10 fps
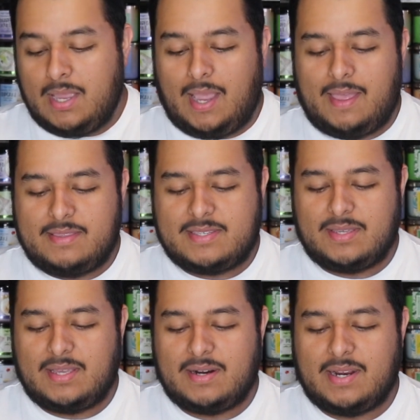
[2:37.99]
And
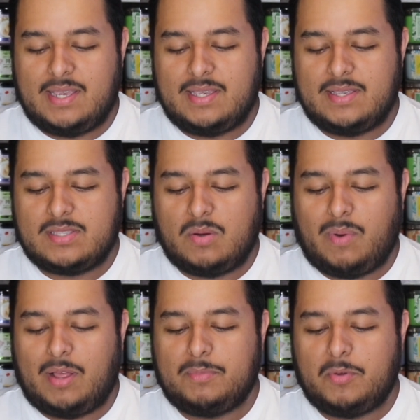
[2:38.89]
so there is
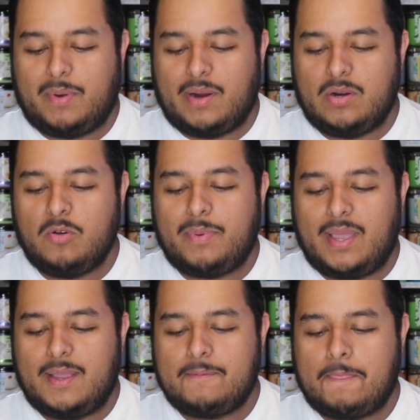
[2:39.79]
Wild Blueberry and
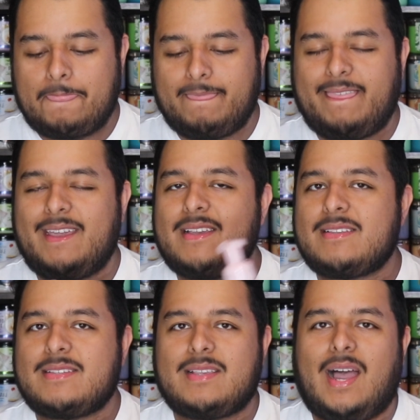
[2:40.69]
Ube.
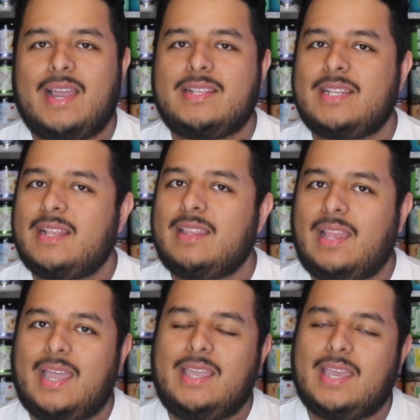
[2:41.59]
This, I didn't
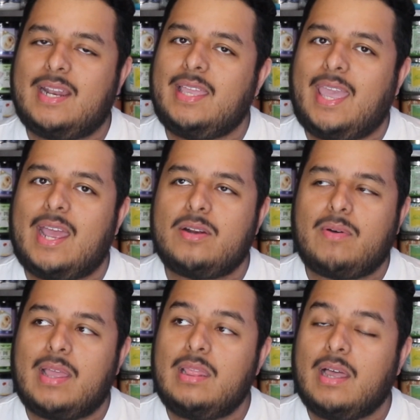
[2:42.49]
like it in candle.
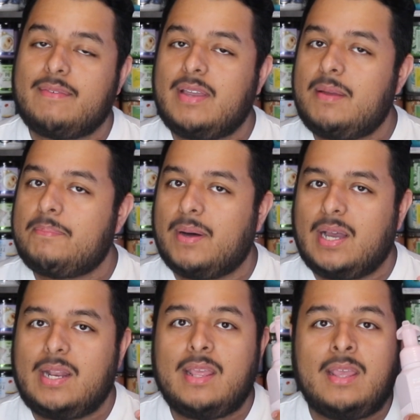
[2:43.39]
I love it,
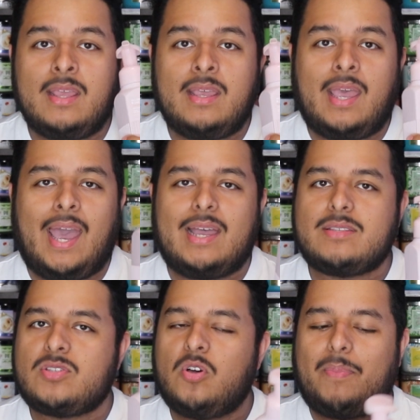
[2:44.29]
but
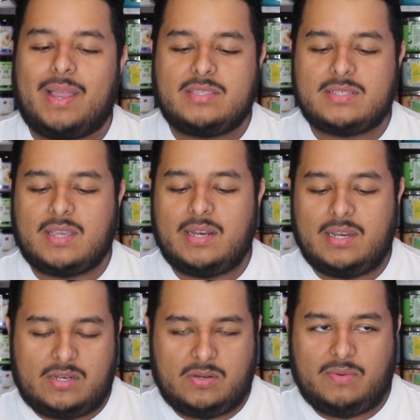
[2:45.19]
hand soap, I just
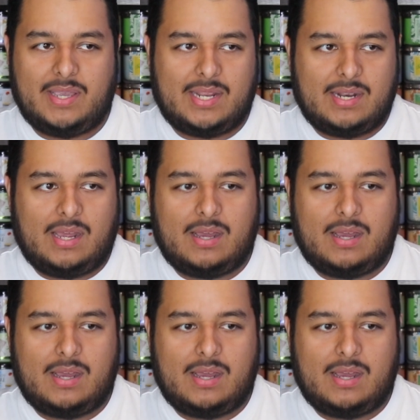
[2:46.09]
couldn't do it.